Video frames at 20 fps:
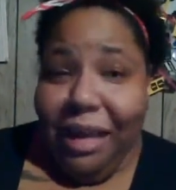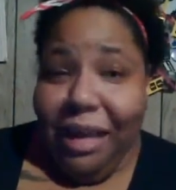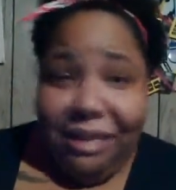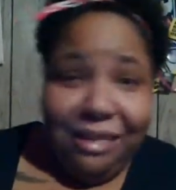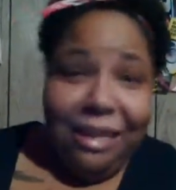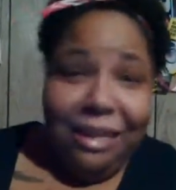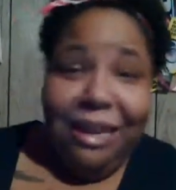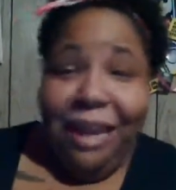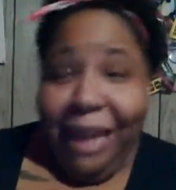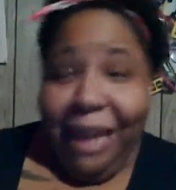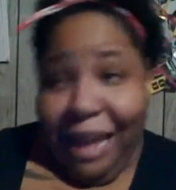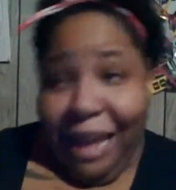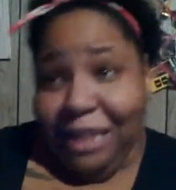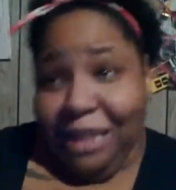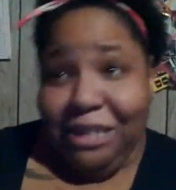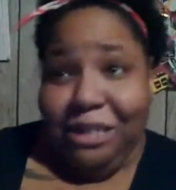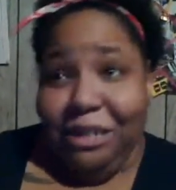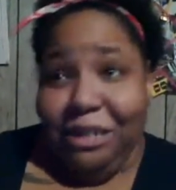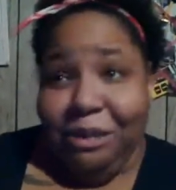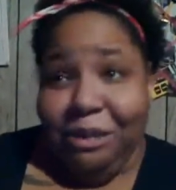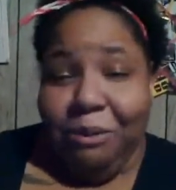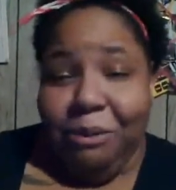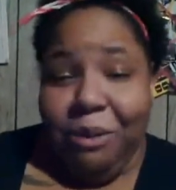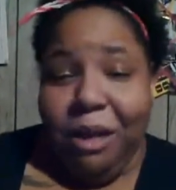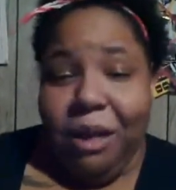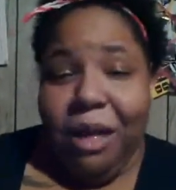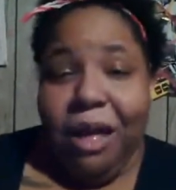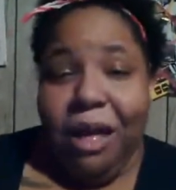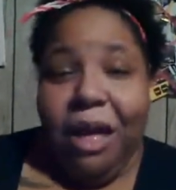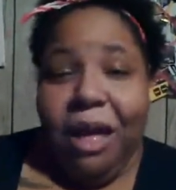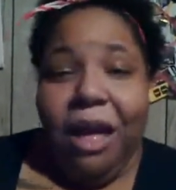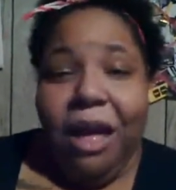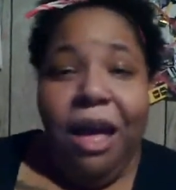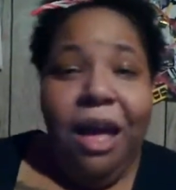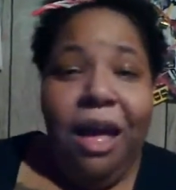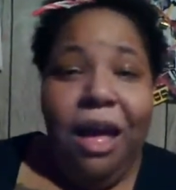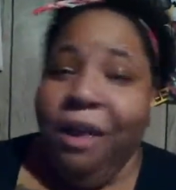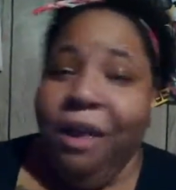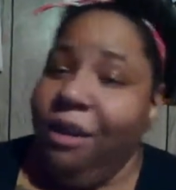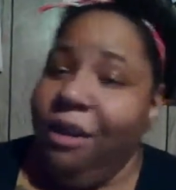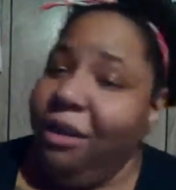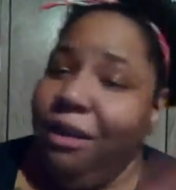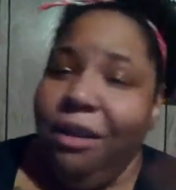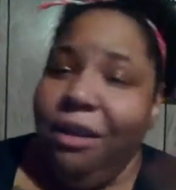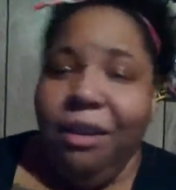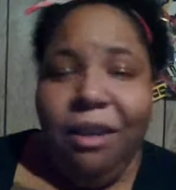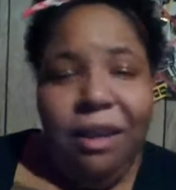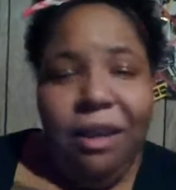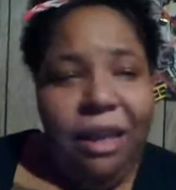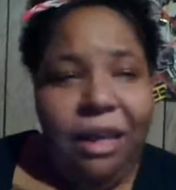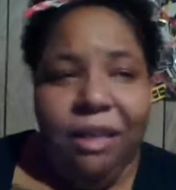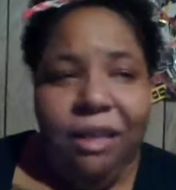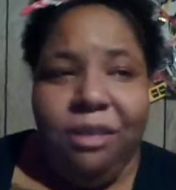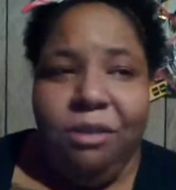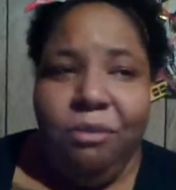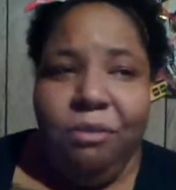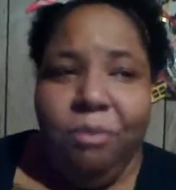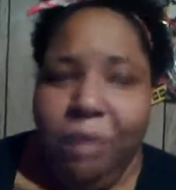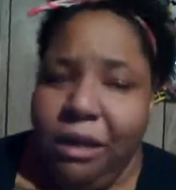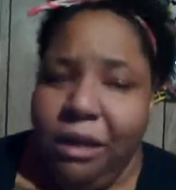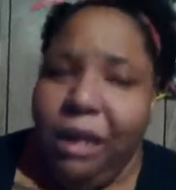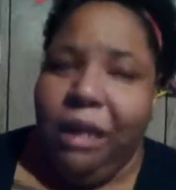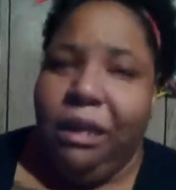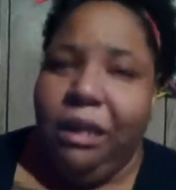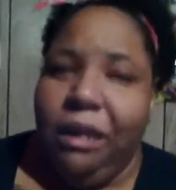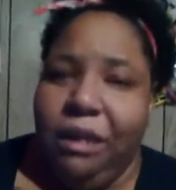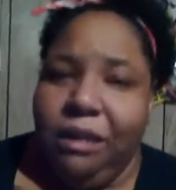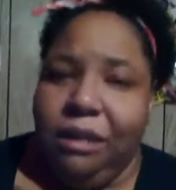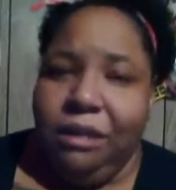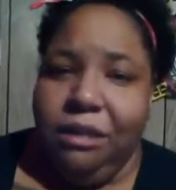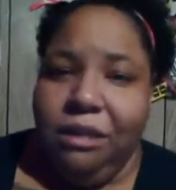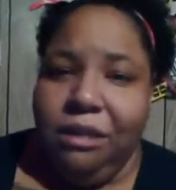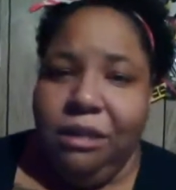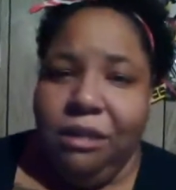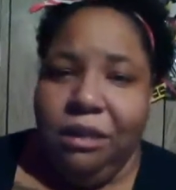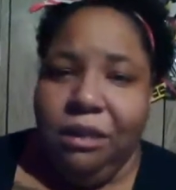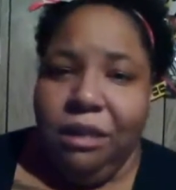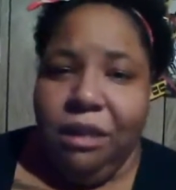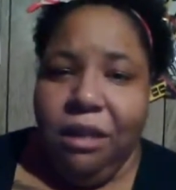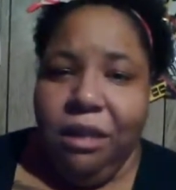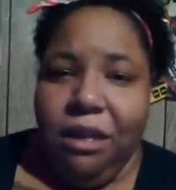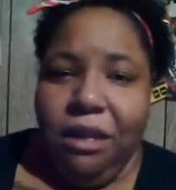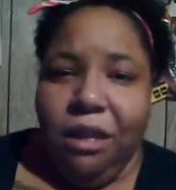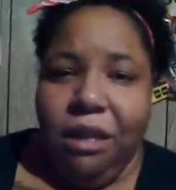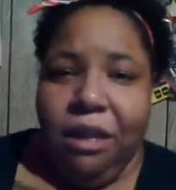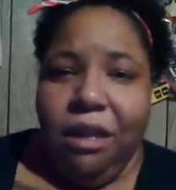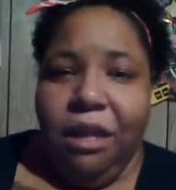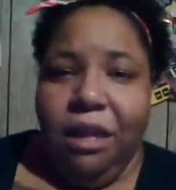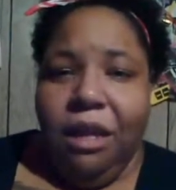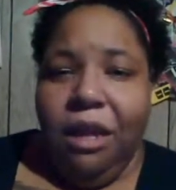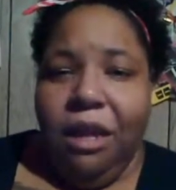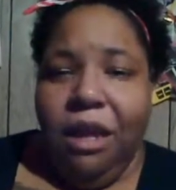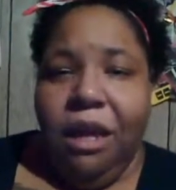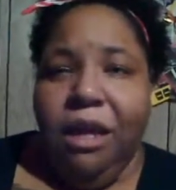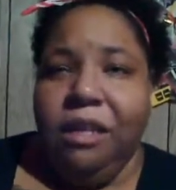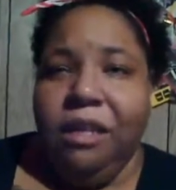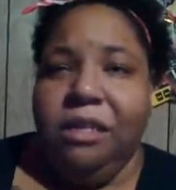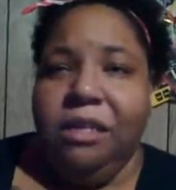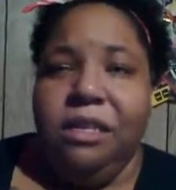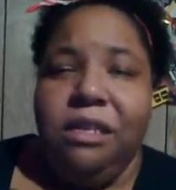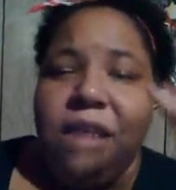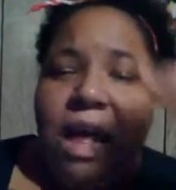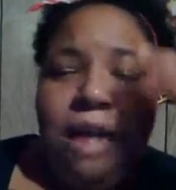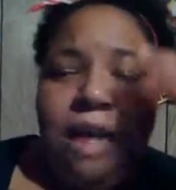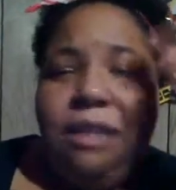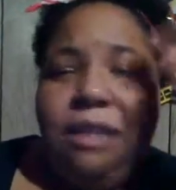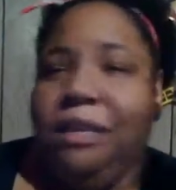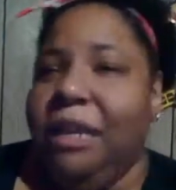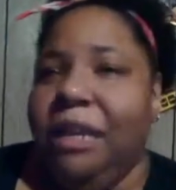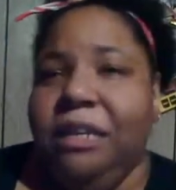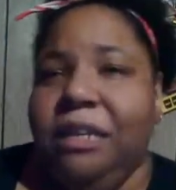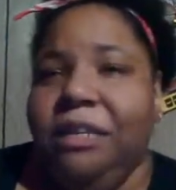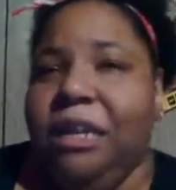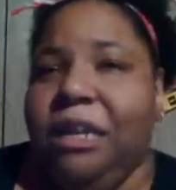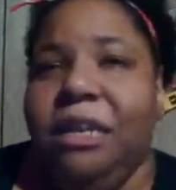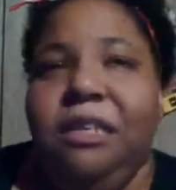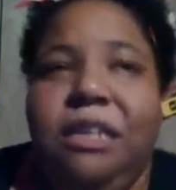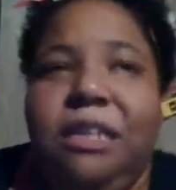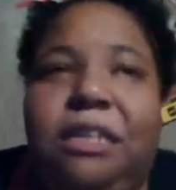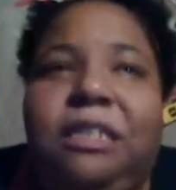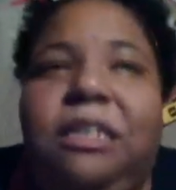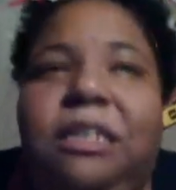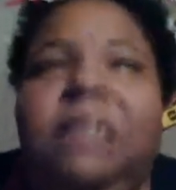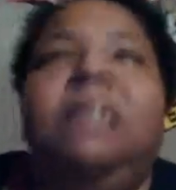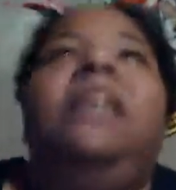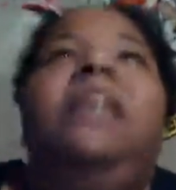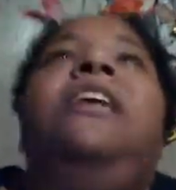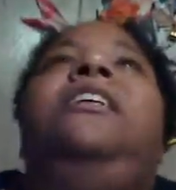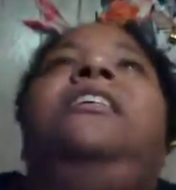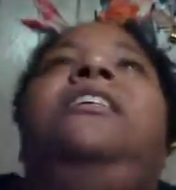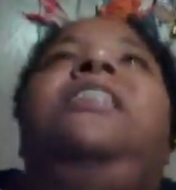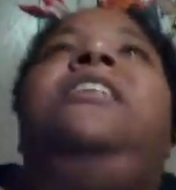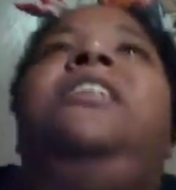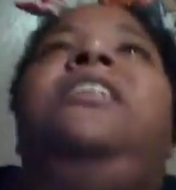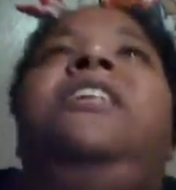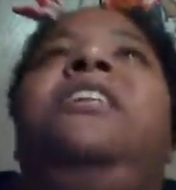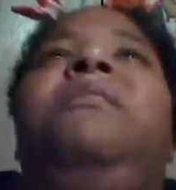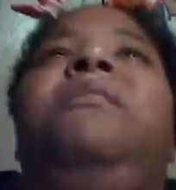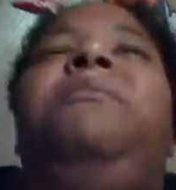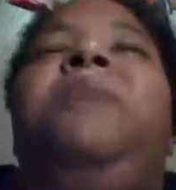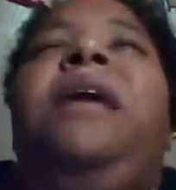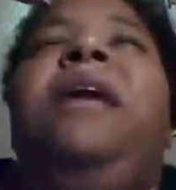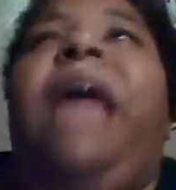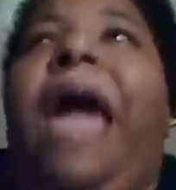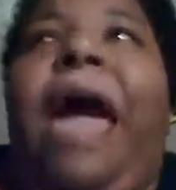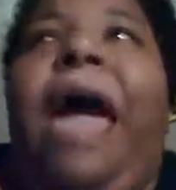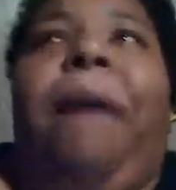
It's an issue. And it's ridiculous. It just shouldn't be